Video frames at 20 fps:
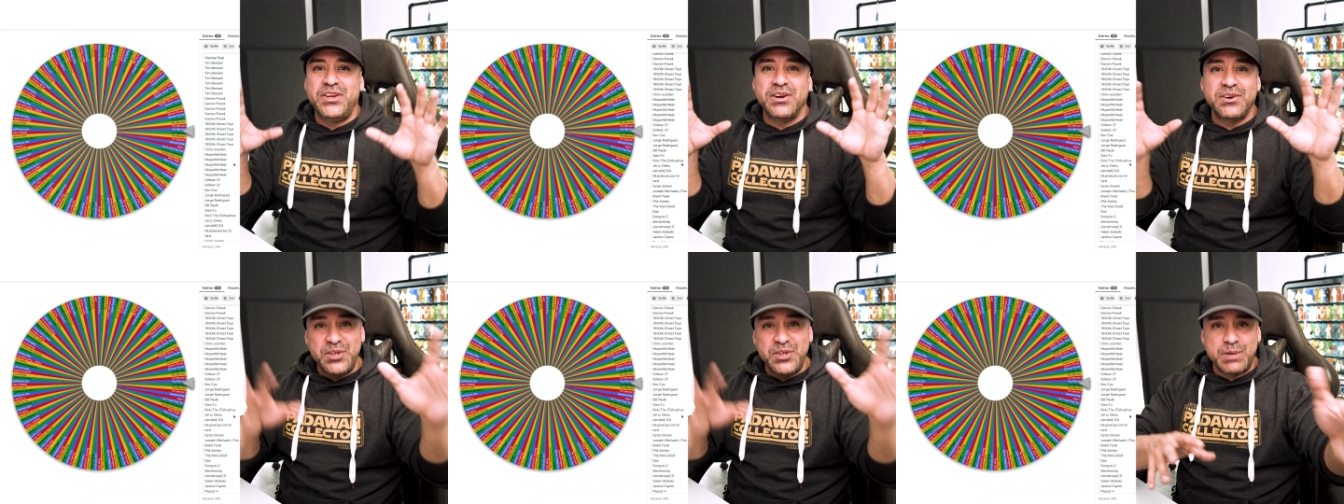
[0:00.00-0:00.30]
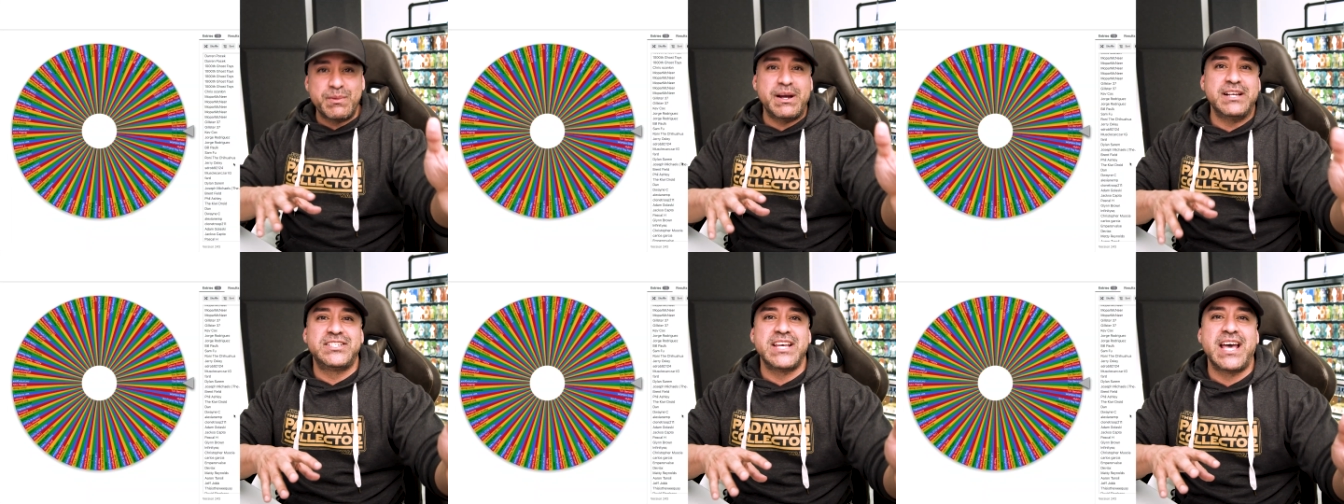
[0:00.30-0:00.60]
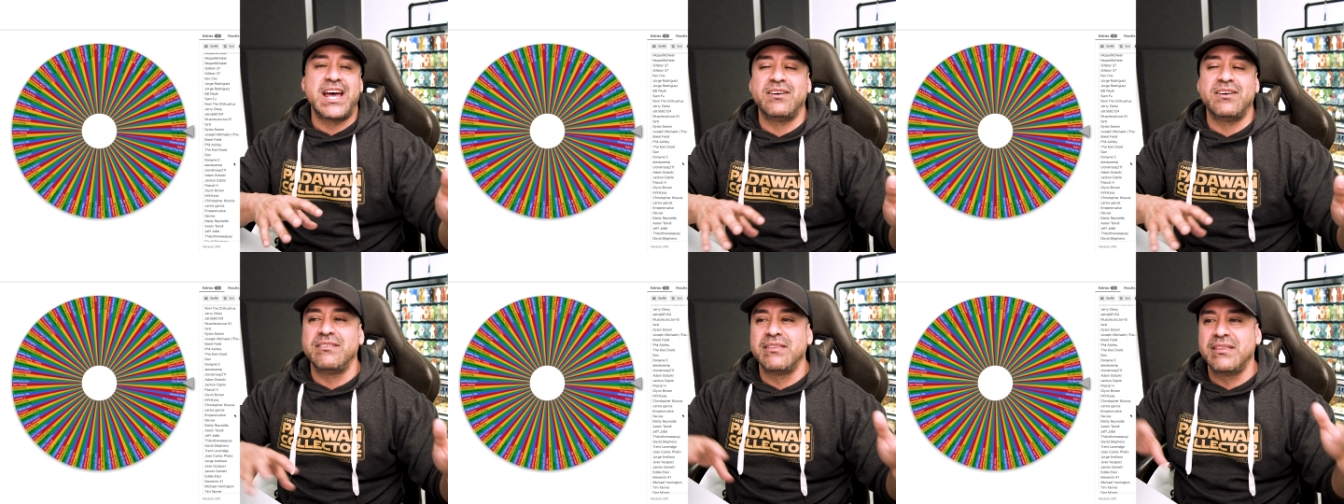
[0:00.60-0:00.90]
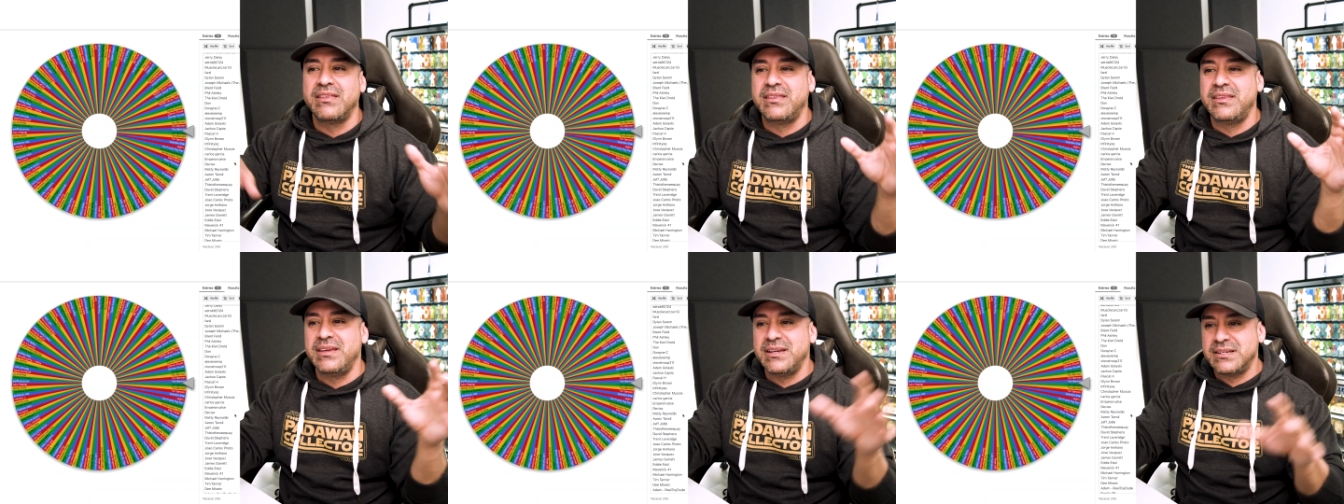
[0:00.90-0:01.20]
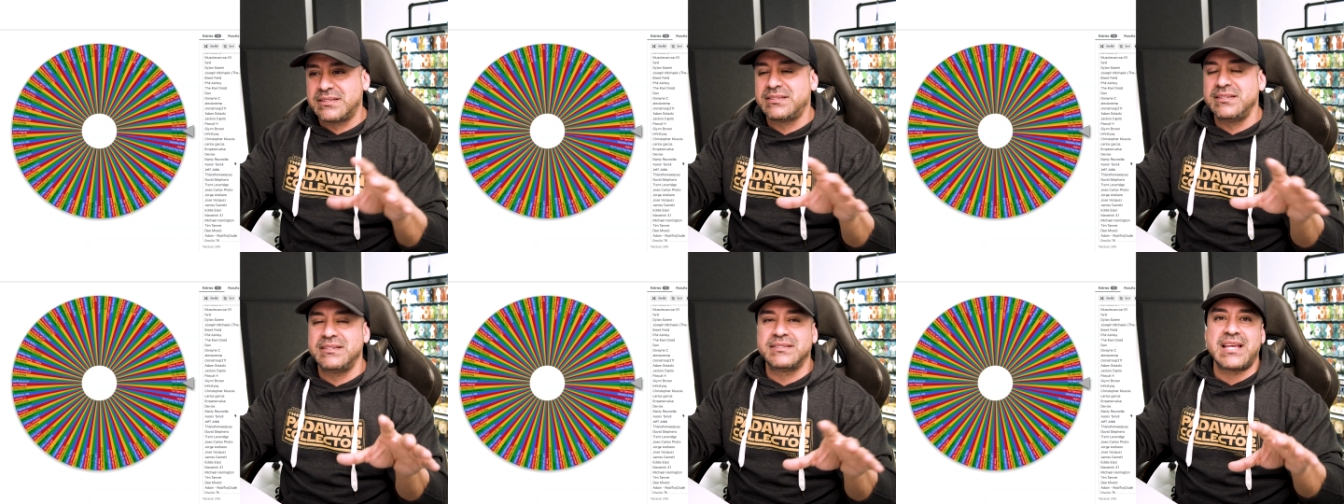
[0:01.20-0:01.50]
you're new to my channel,
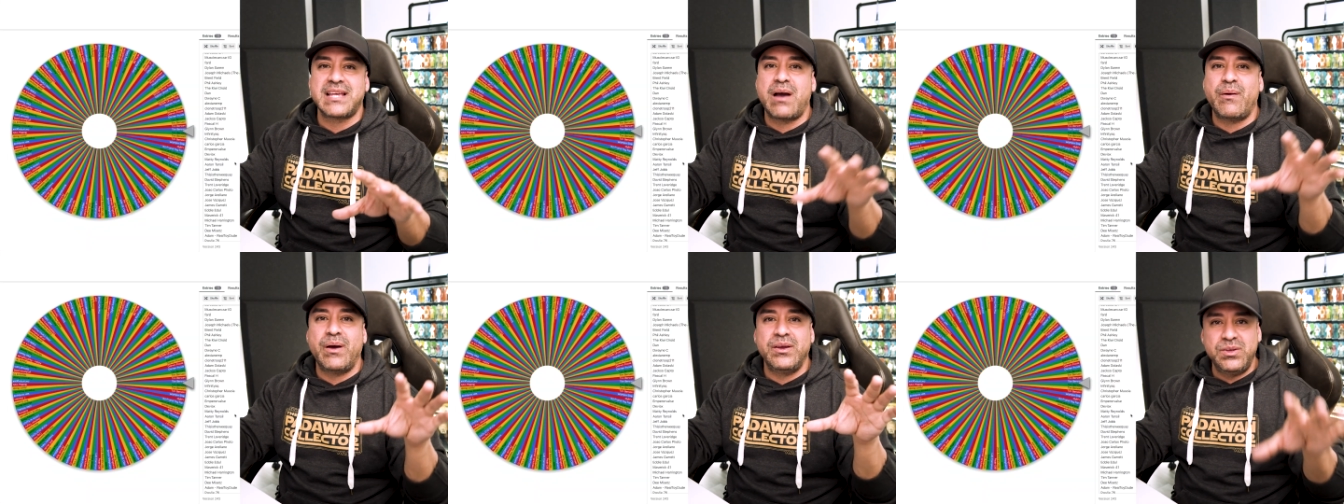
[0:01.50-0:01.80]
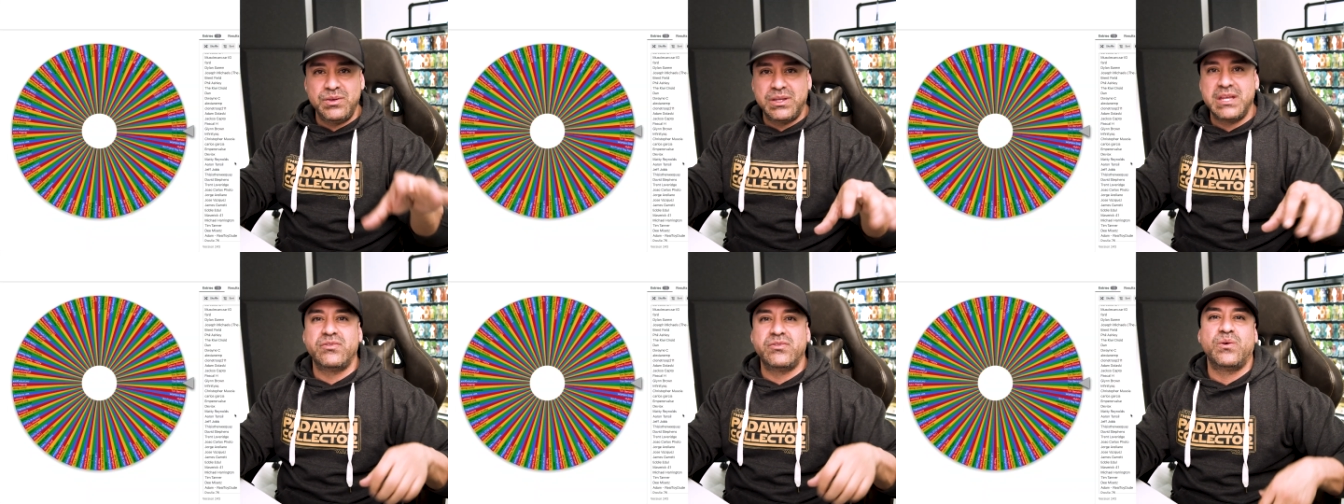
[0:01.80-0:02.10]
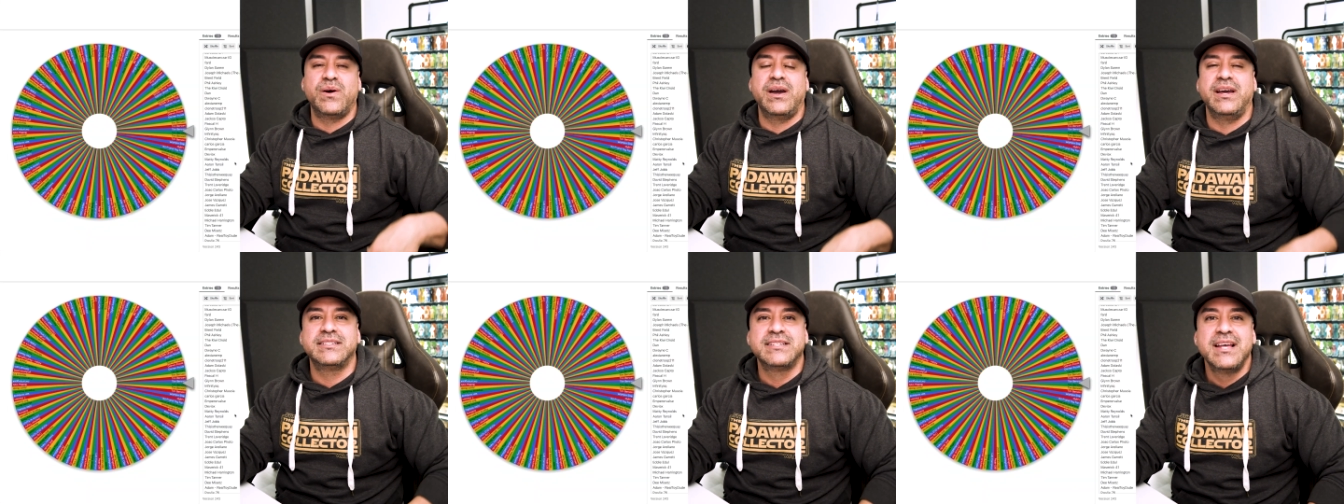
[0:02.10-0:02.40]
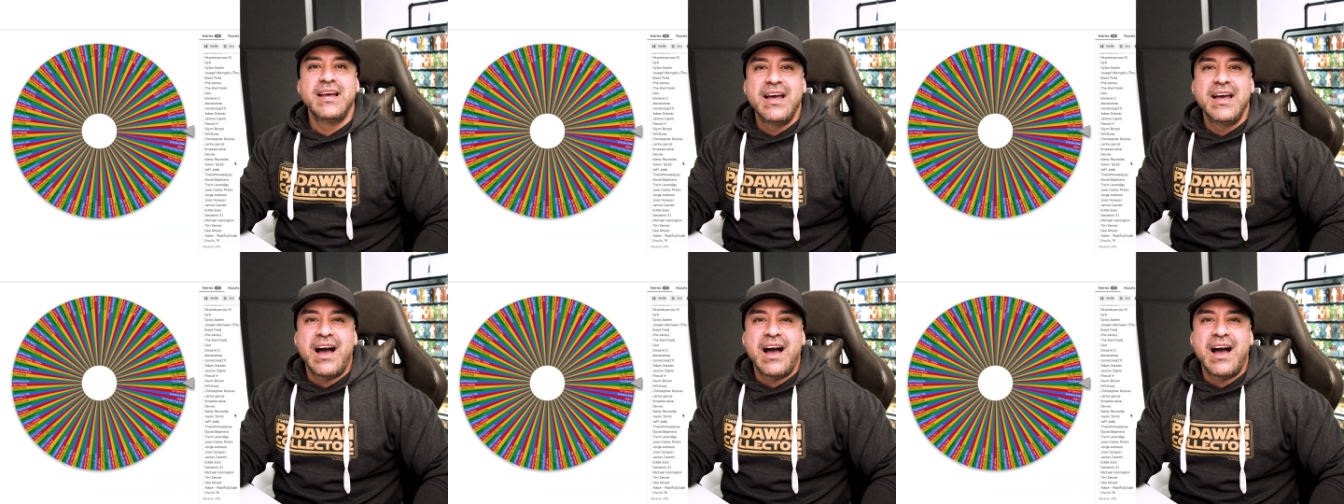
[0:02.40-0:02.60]
this is how I do giveaways.